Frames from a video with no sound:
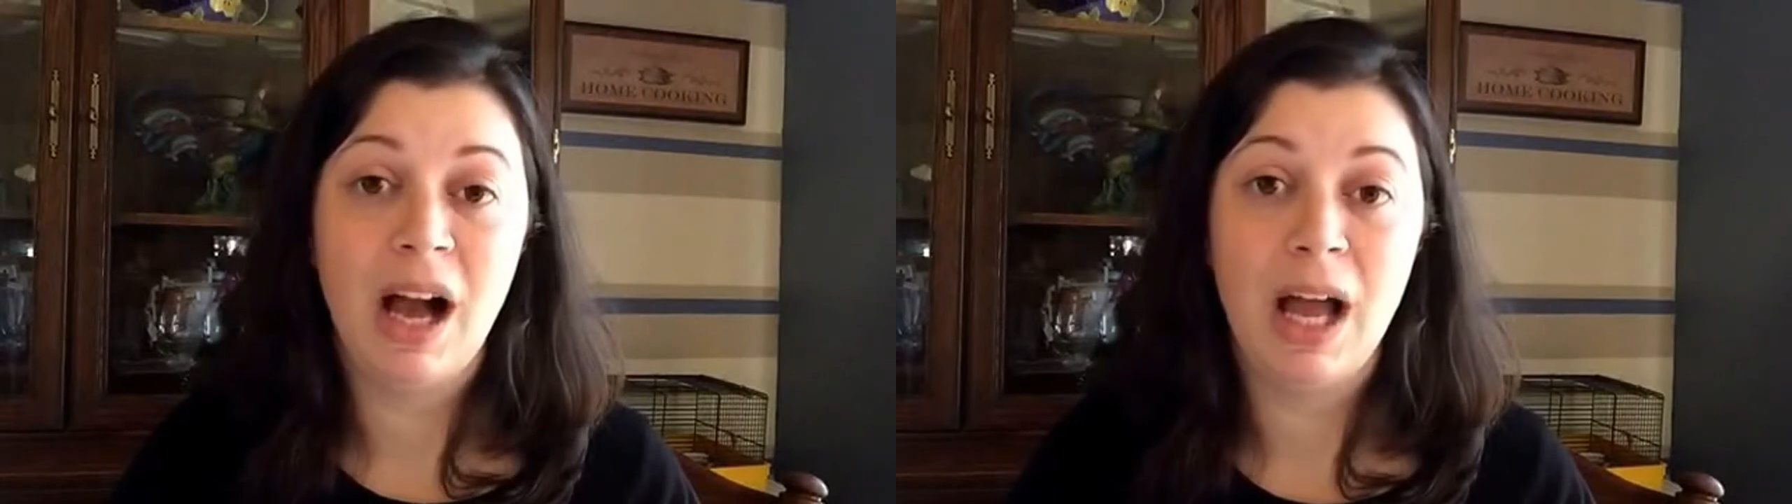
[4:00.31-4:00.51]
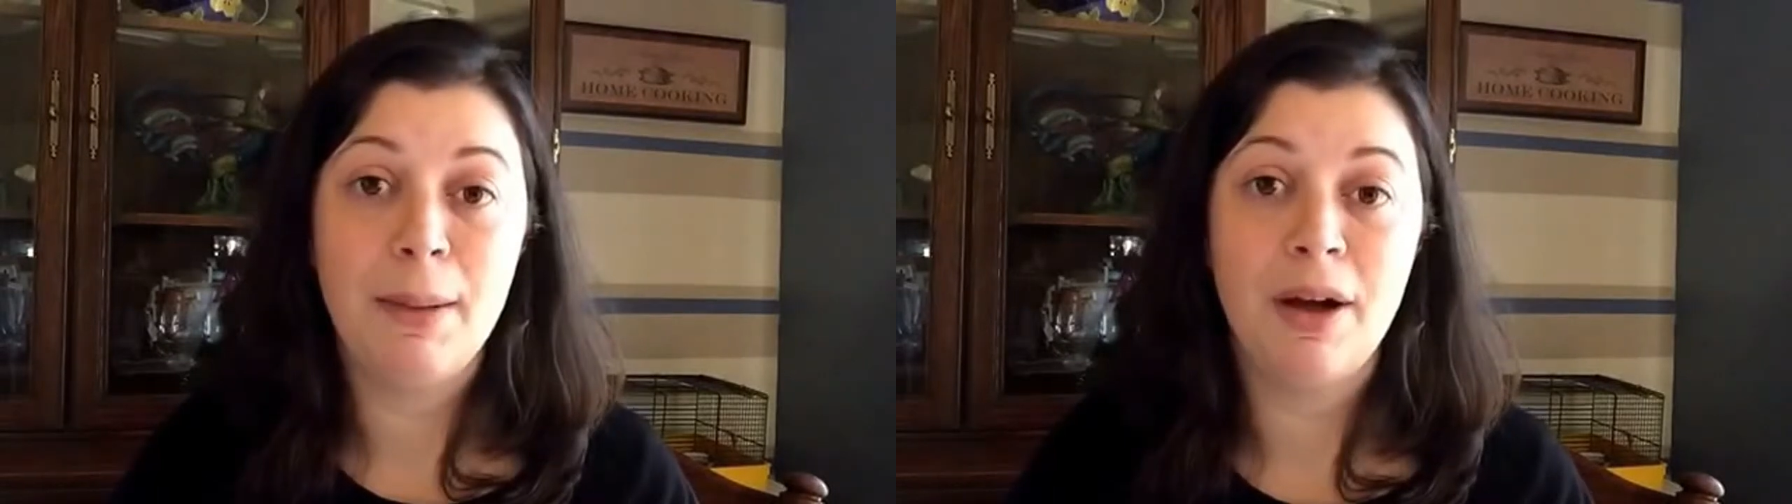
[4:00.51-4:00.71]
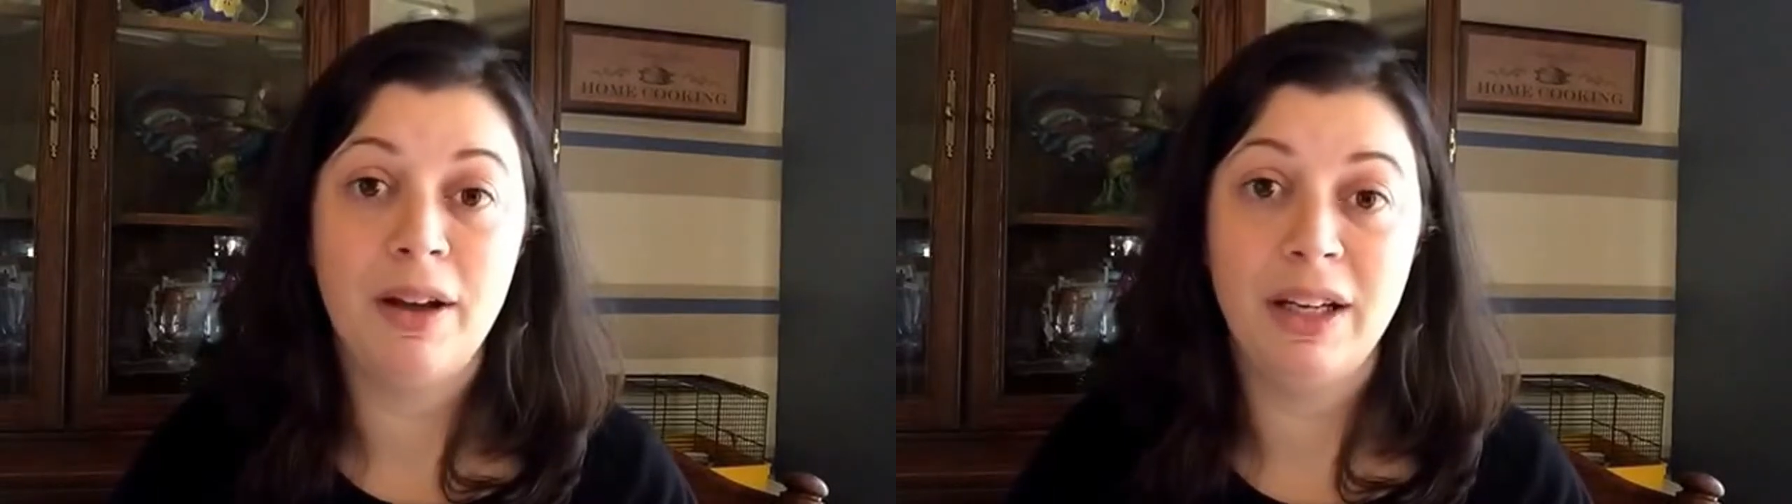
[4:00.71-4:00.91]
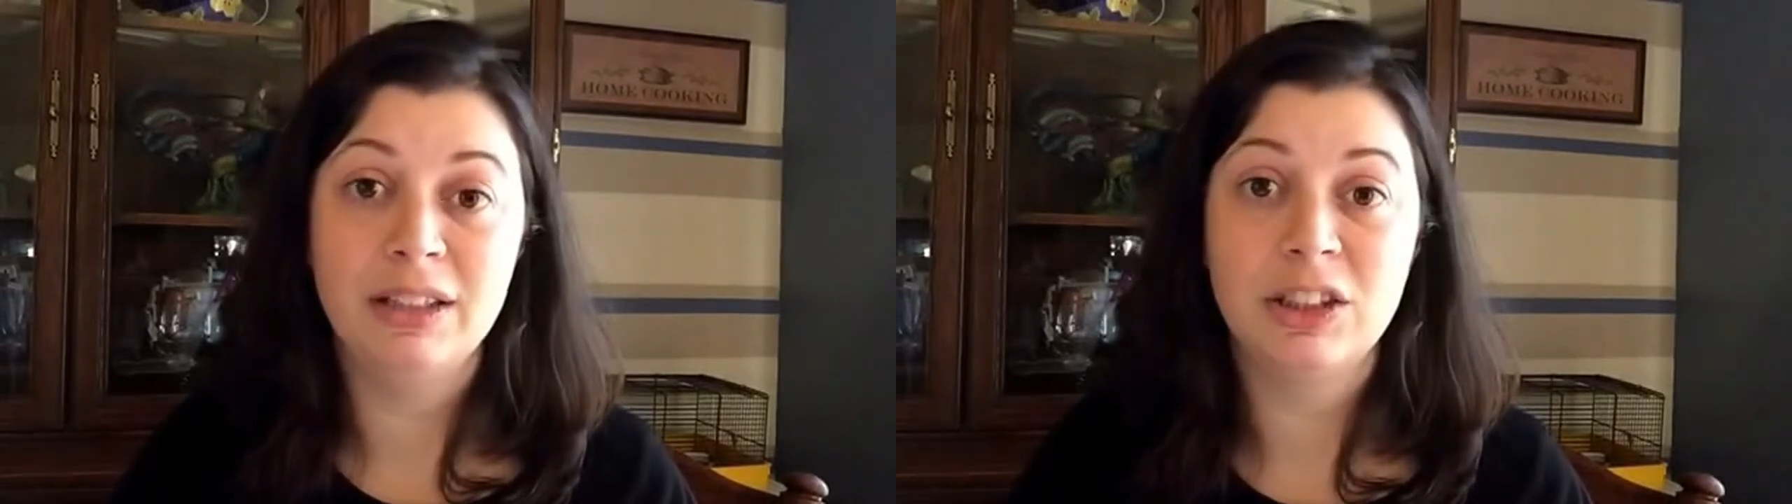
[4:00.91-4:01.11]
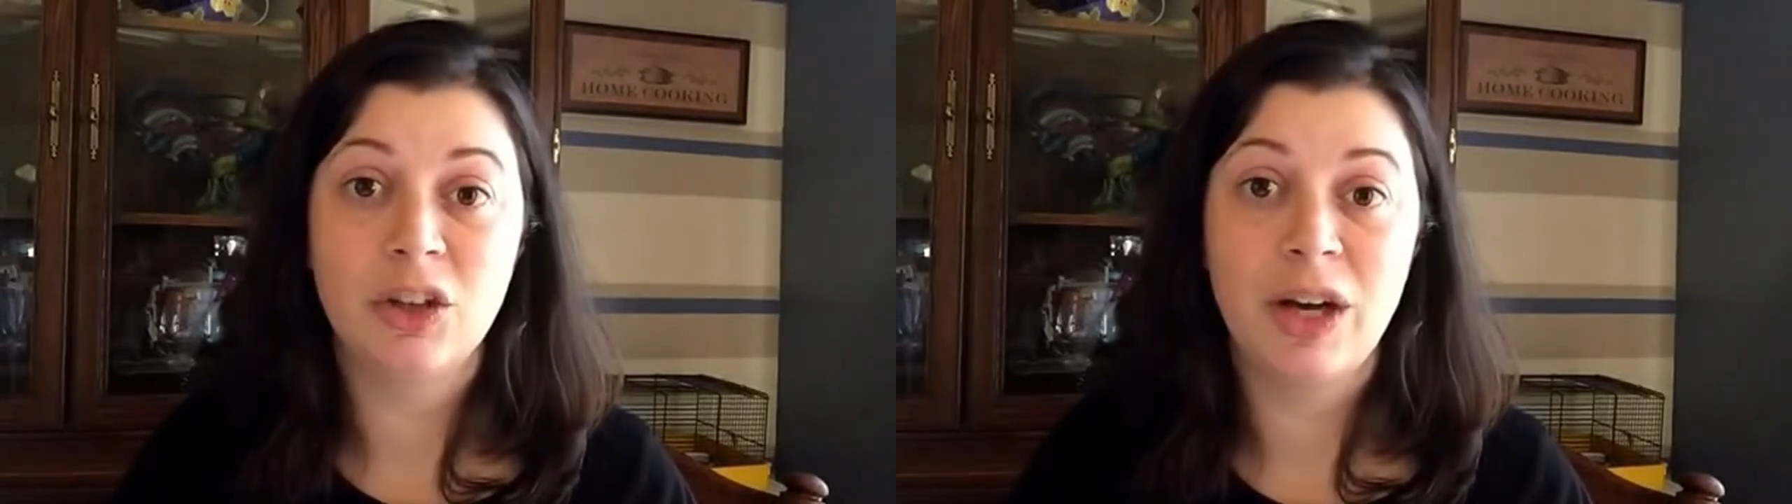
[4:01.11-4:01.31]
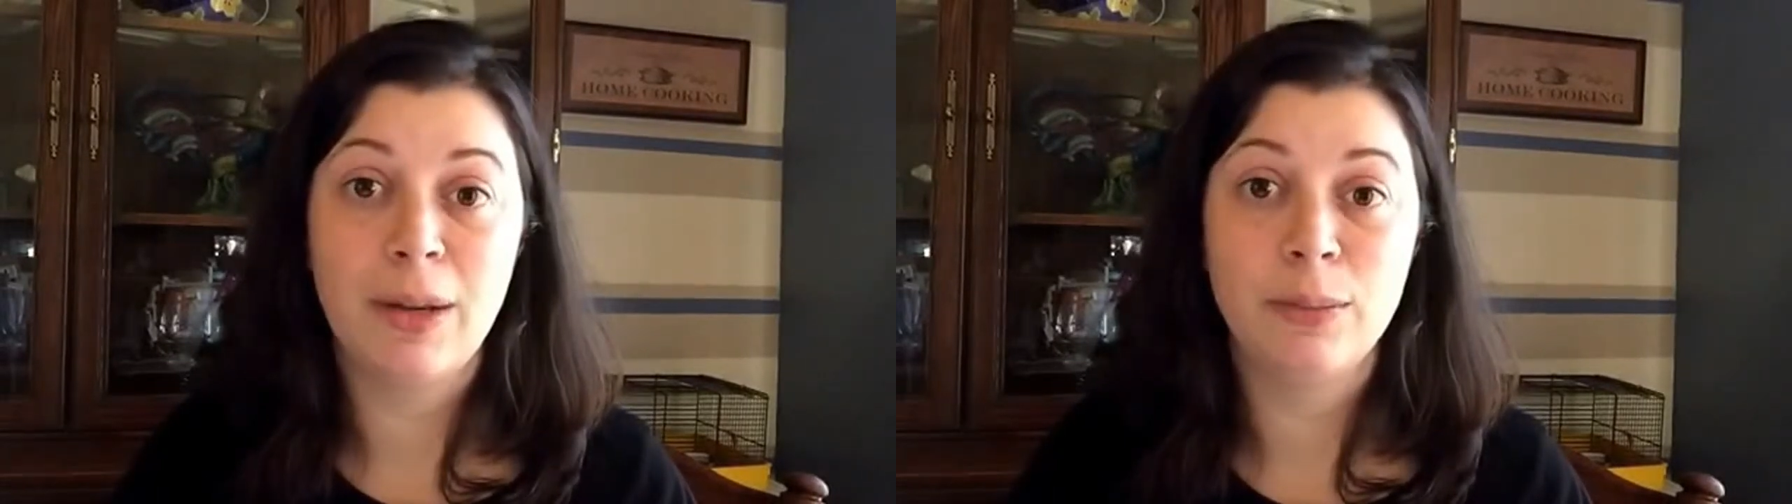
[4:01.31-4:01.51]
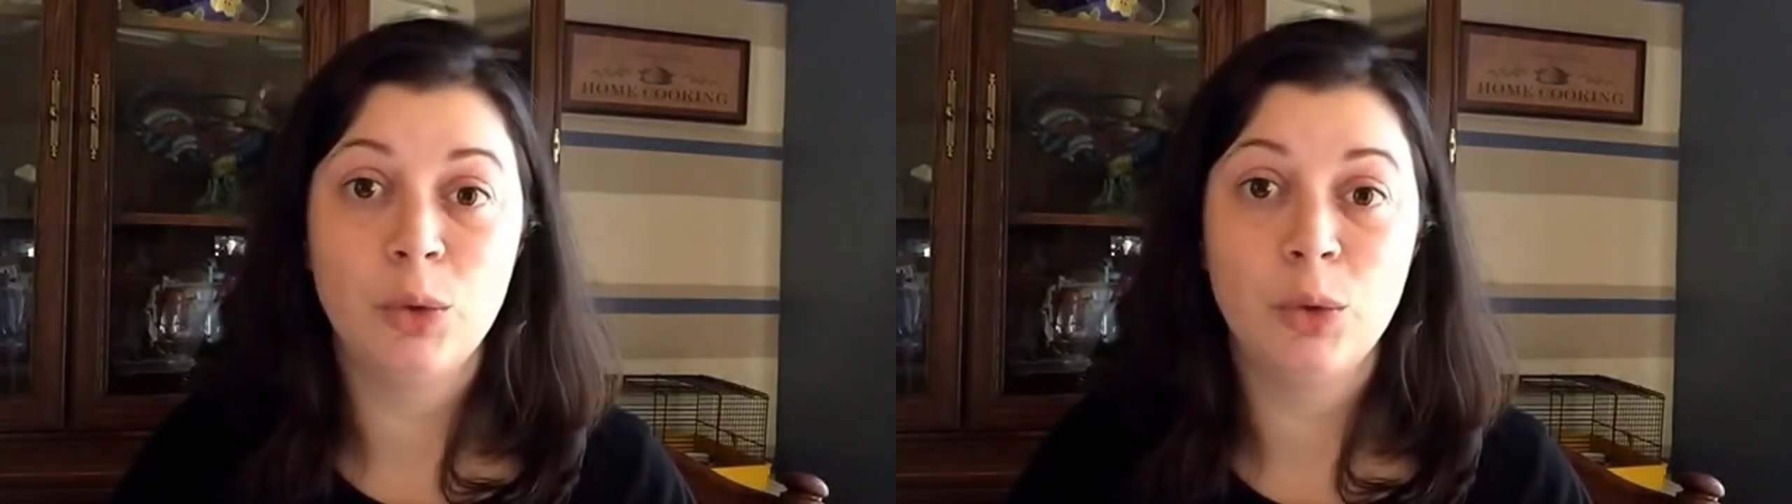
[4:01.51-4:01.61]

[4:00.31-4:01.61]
I'm on Instagram,